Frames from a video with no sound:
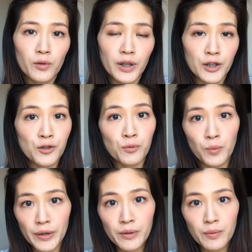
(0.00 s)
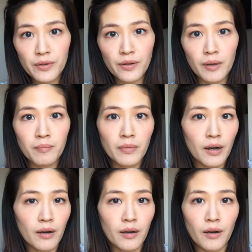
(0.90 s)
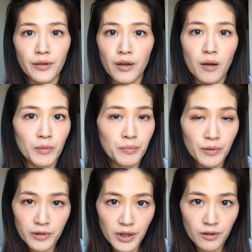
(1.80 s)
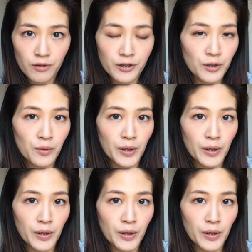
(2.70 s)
need to work with them on a common project or so,